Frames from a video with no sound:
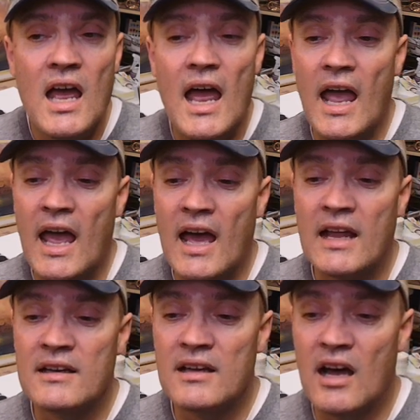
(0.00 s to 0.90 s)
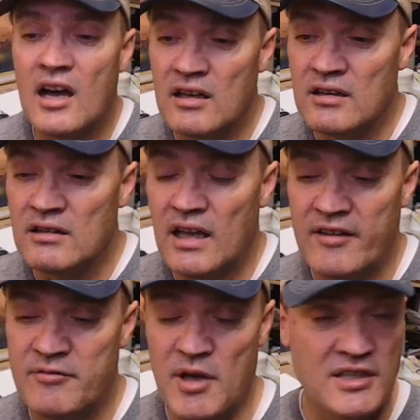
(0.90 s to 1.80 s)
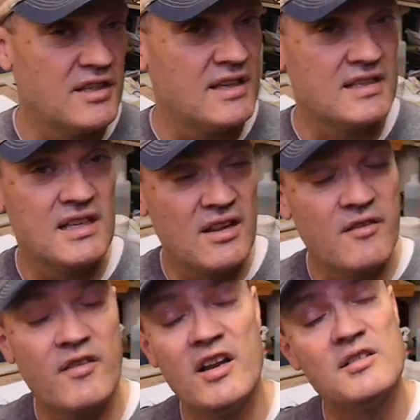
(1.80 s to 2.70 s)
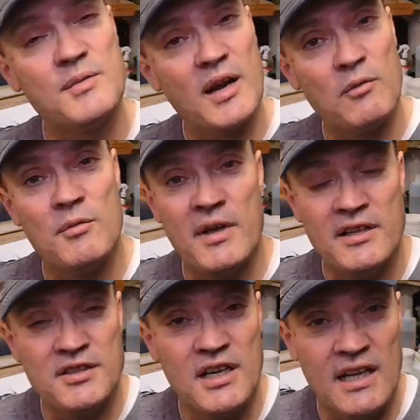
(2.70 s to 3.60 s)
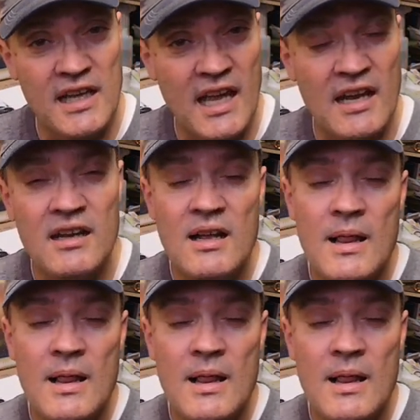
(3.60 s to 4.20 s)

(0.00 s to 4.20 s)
And I've mentioned this in other videos, but I will mention it again.